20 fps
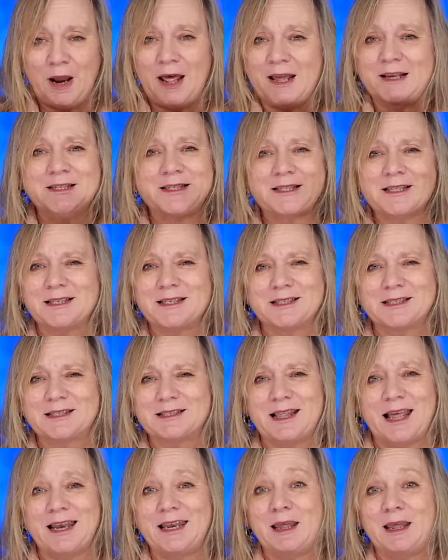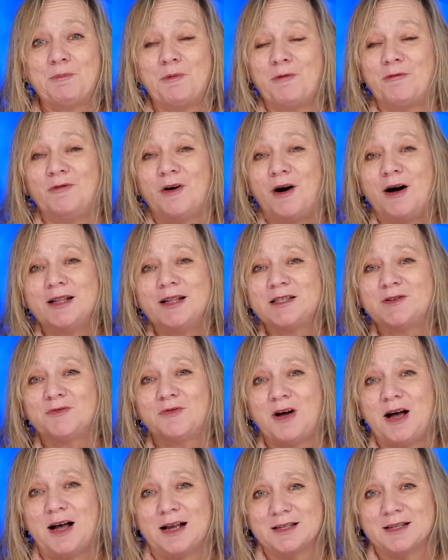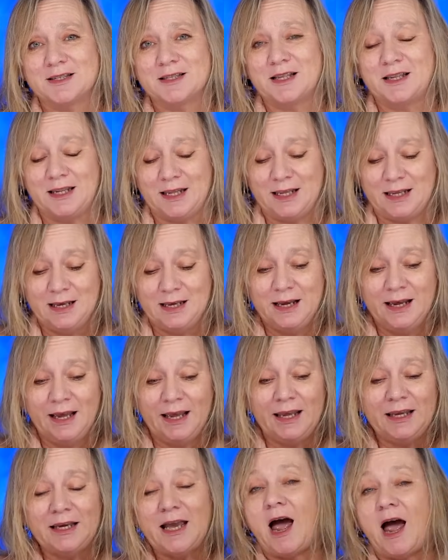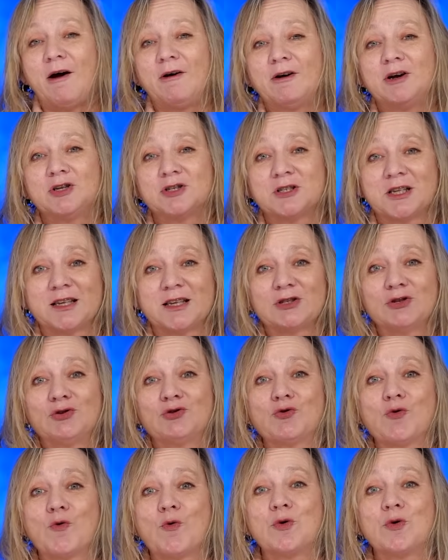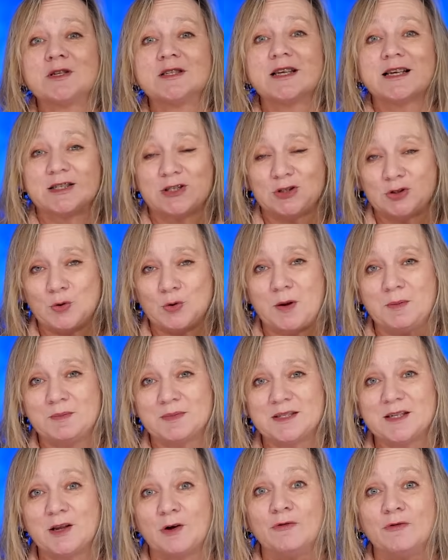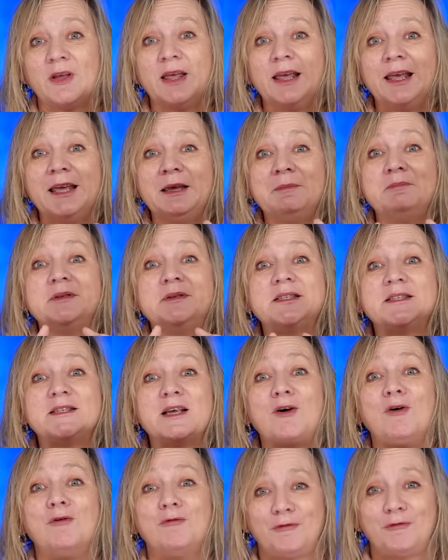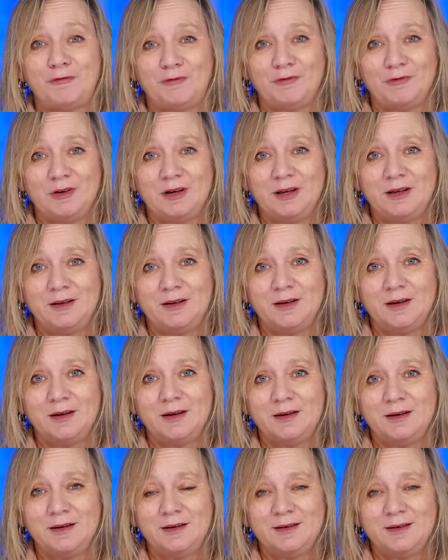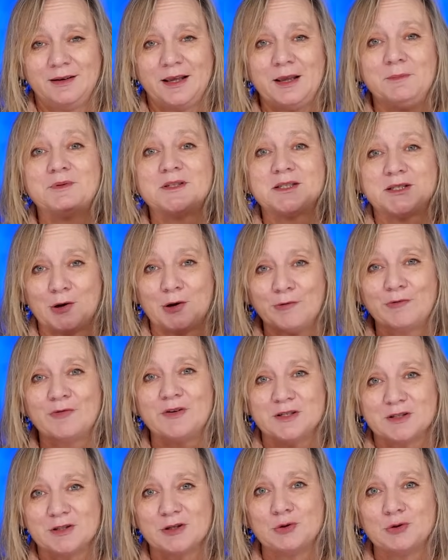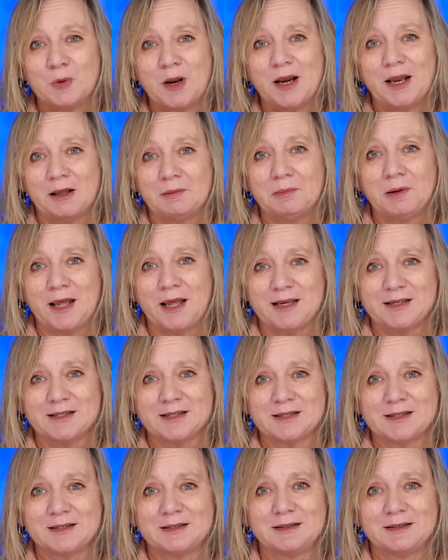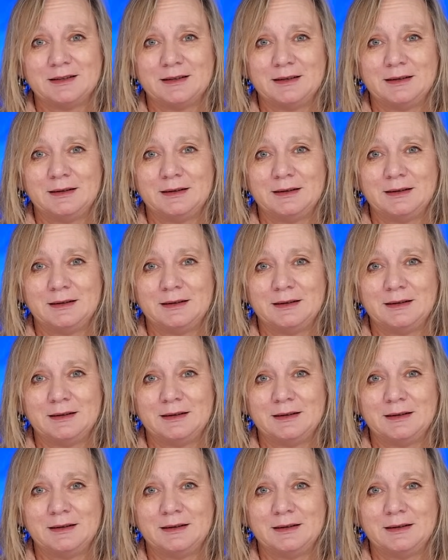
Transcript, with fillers: place that, that He provides for us, that He encourages us and draws us to Himself. Himself. Himself is the dwelling place